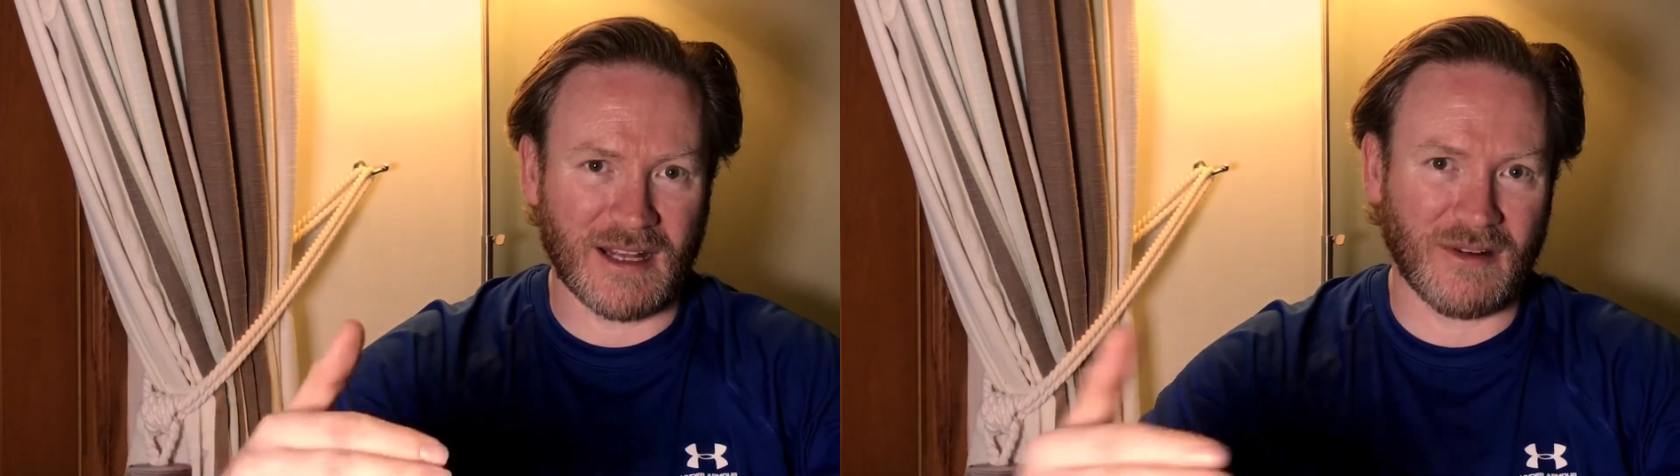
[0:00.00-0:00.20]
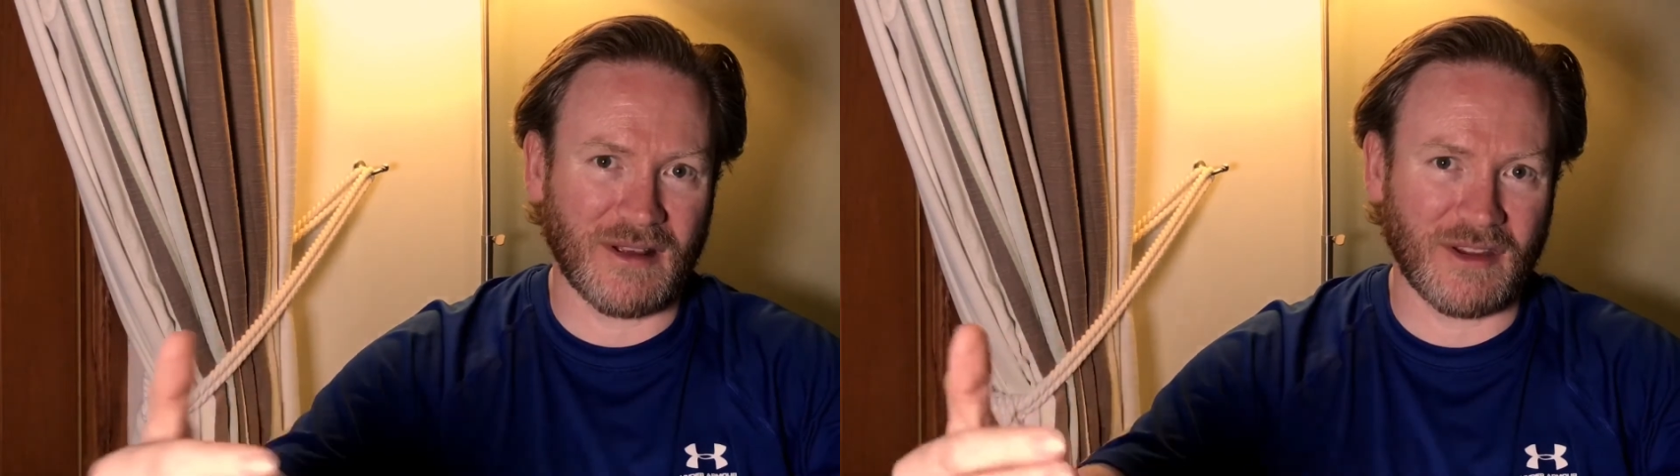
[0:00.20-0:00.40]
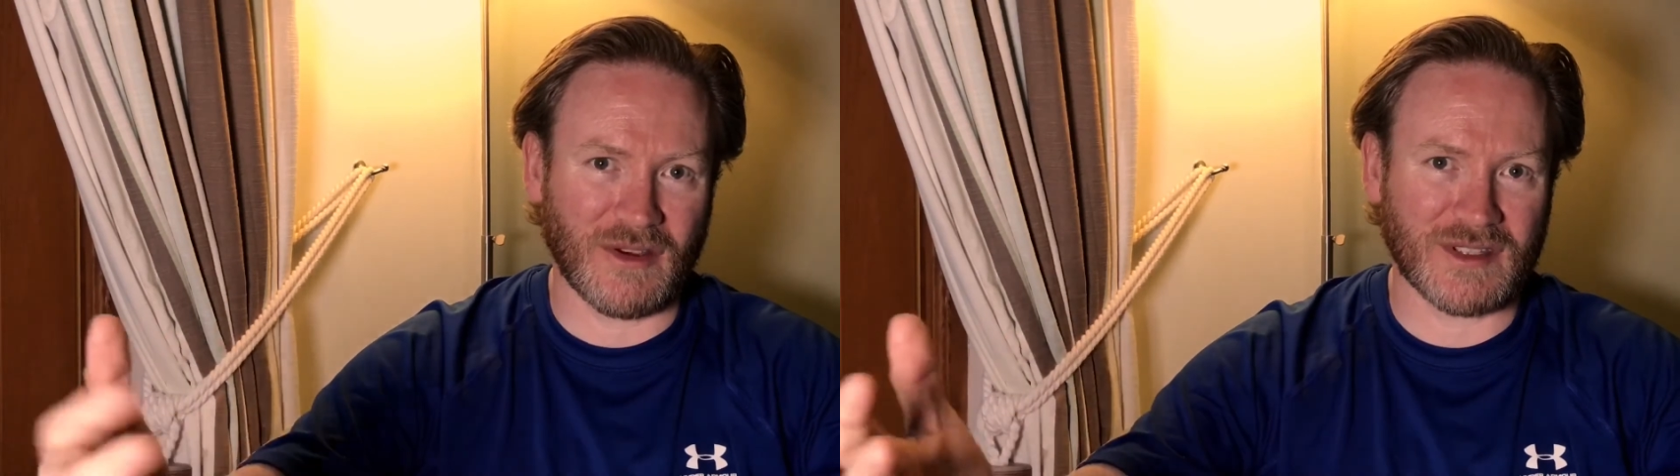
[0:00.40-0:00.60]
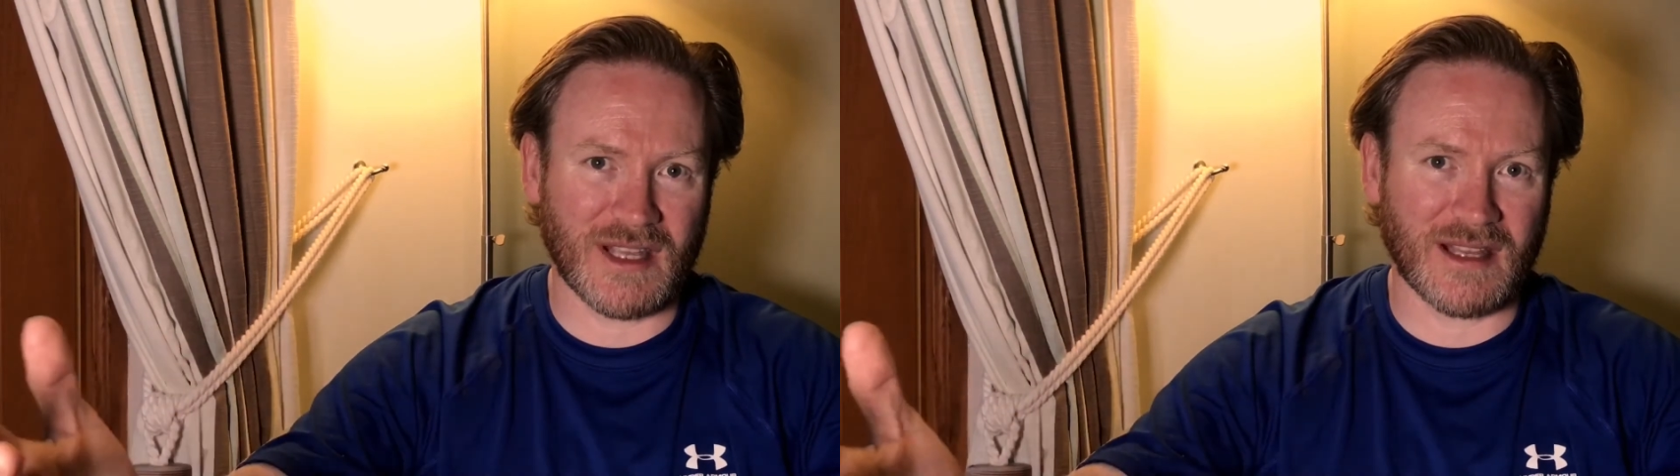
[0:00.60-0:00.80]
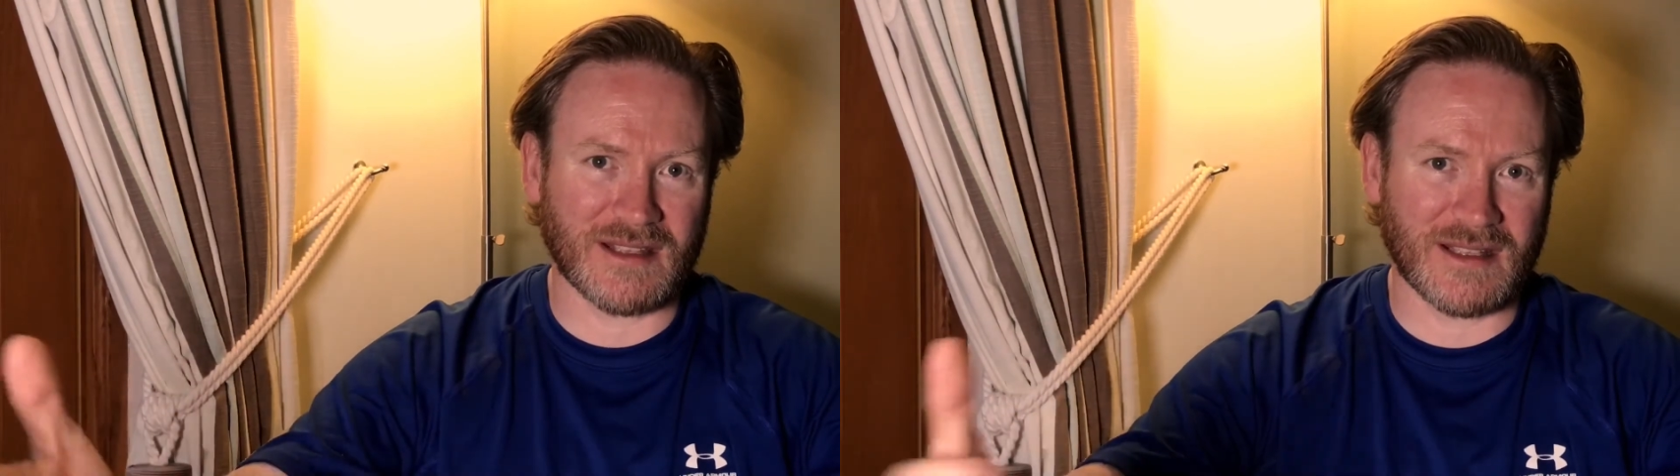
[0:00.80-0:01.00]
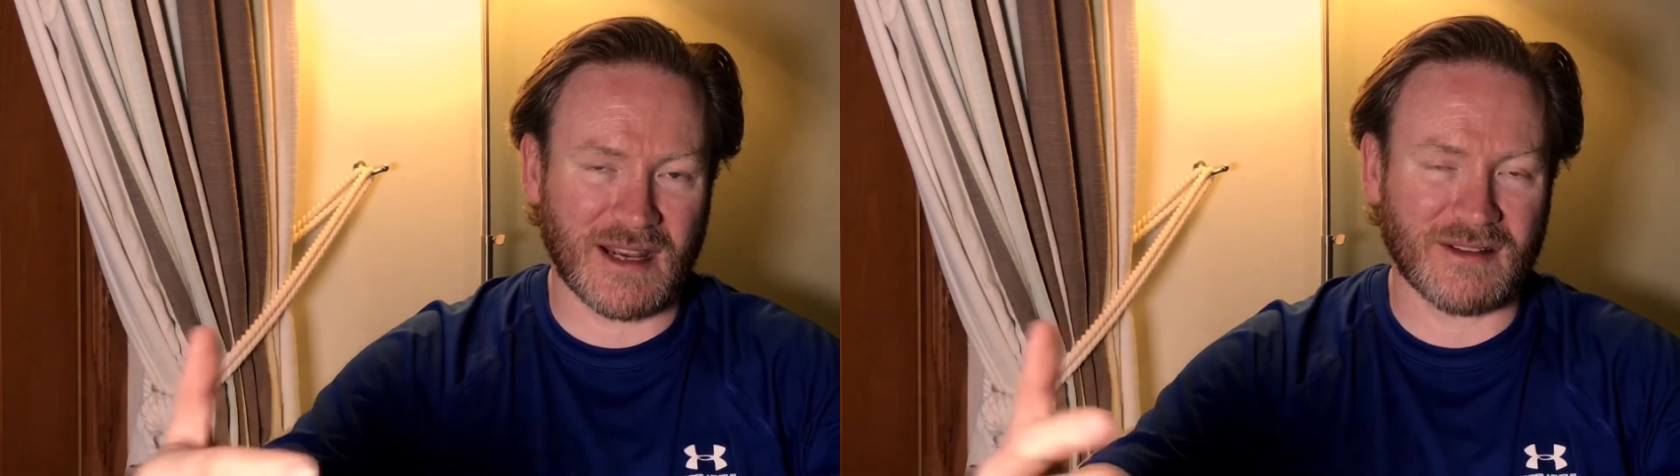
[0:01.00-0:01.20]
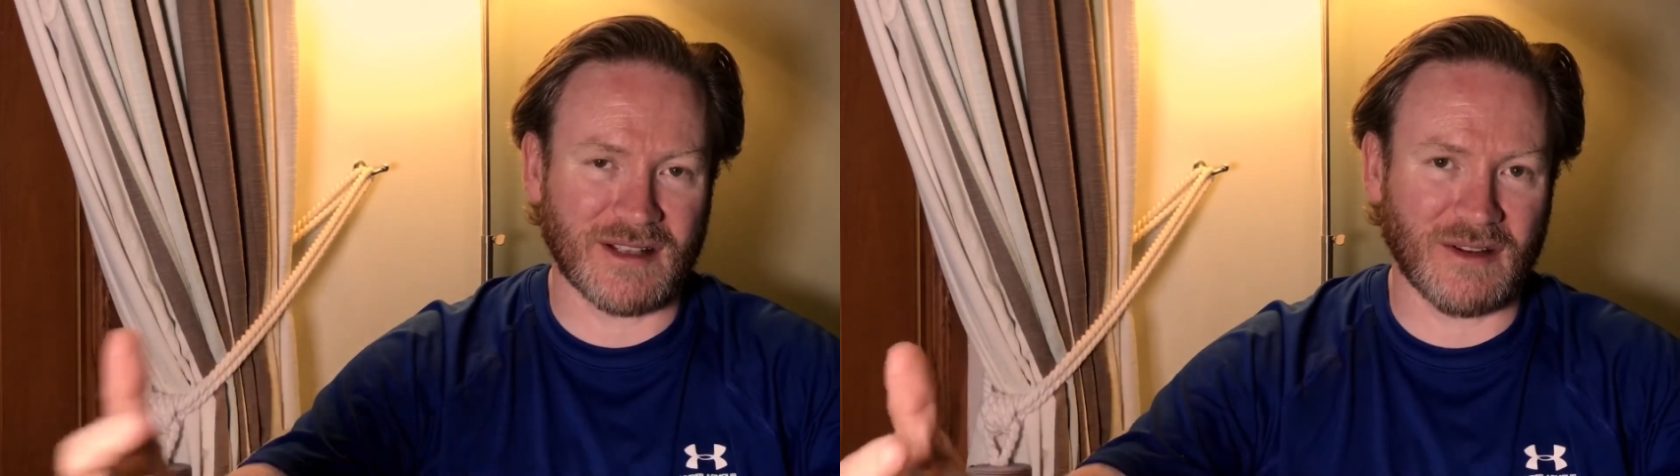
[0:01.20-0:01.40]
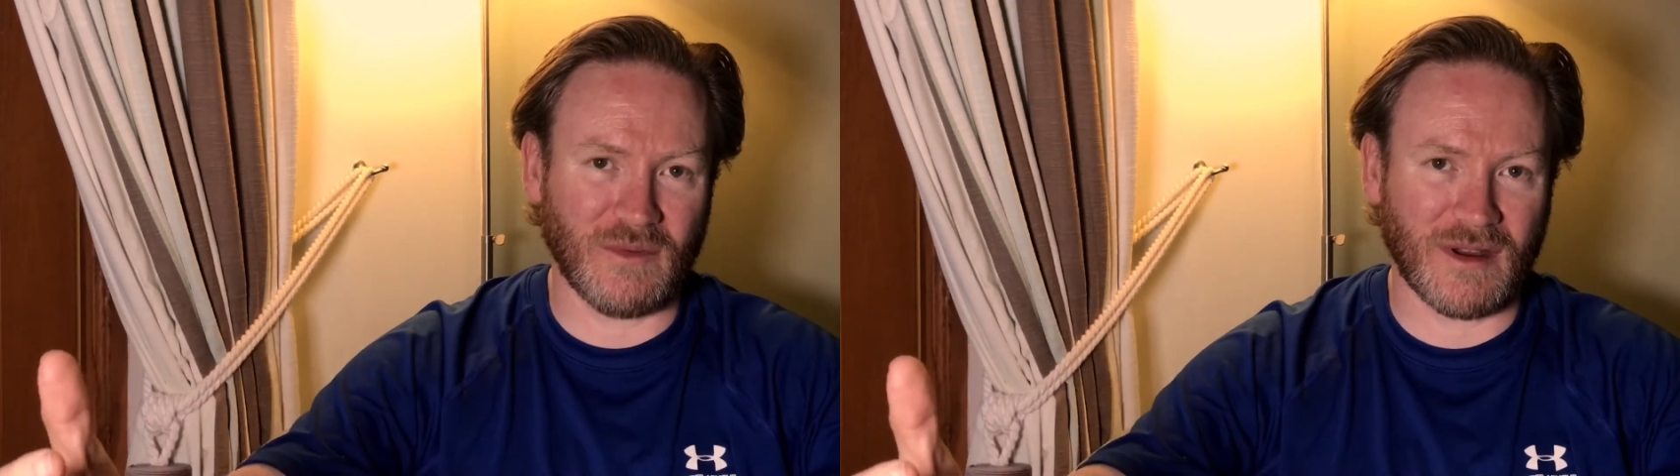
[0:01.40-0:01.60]
I don't have to go sticking stickers
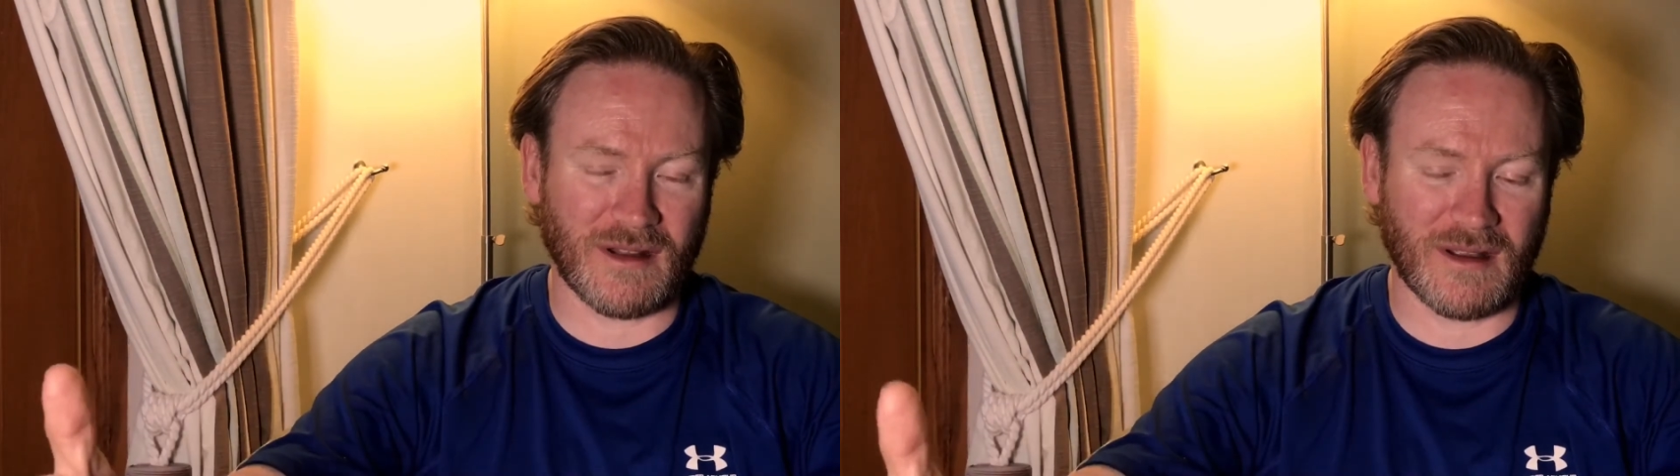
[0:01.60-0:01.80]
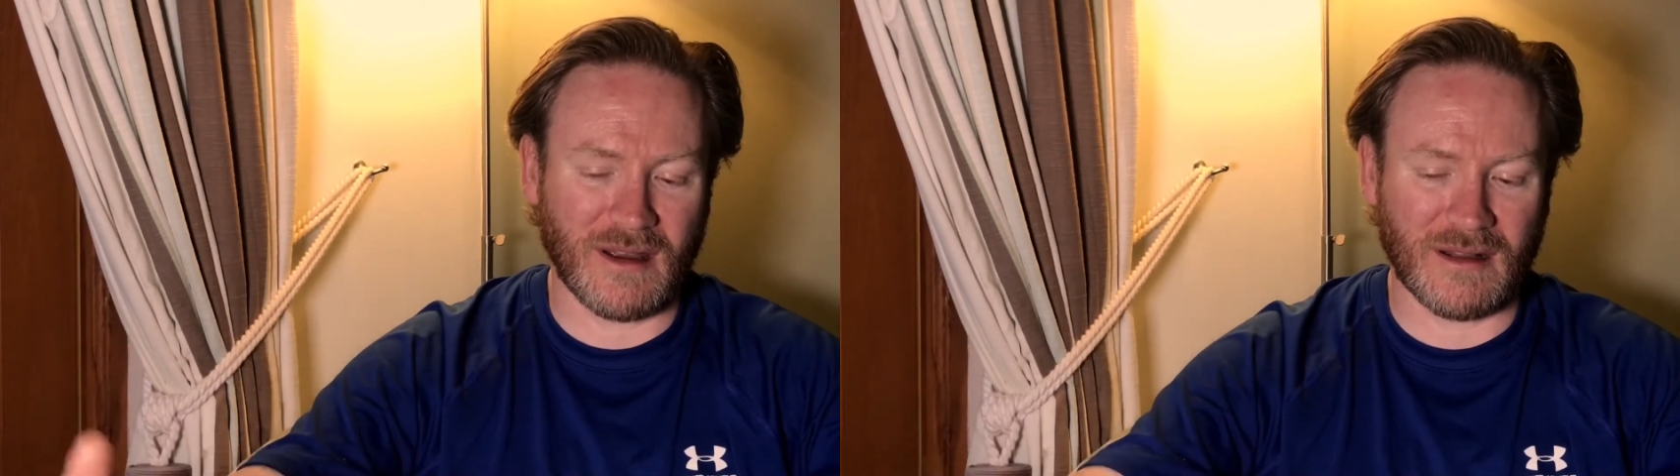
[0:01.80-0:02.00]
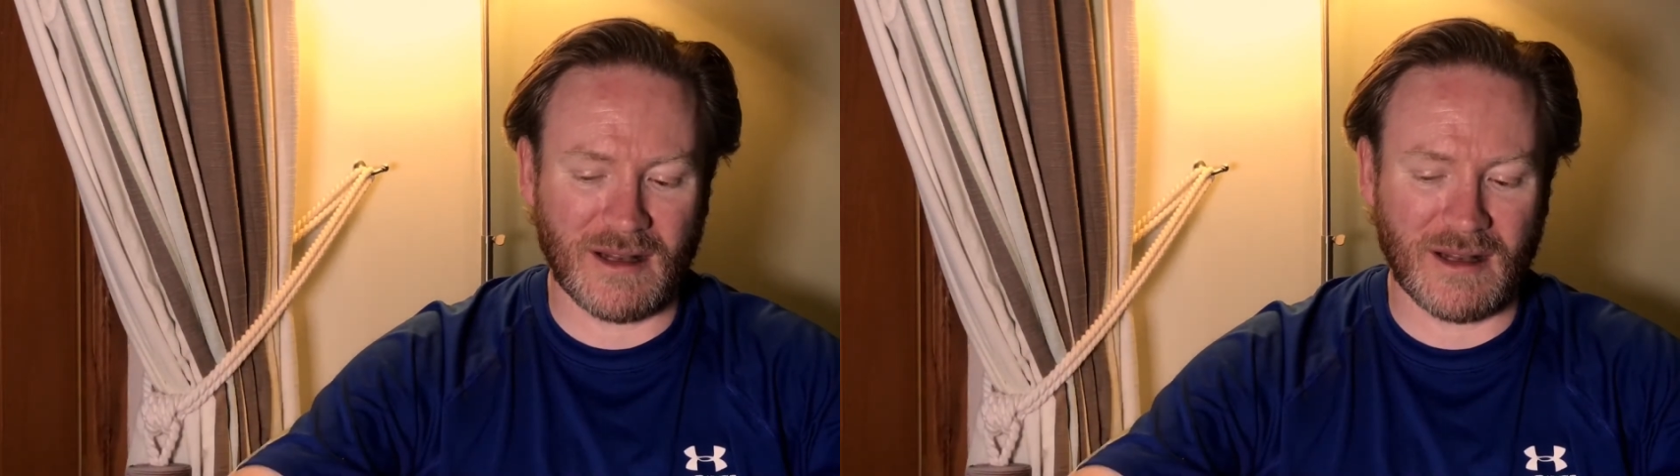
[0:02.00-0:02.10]
on the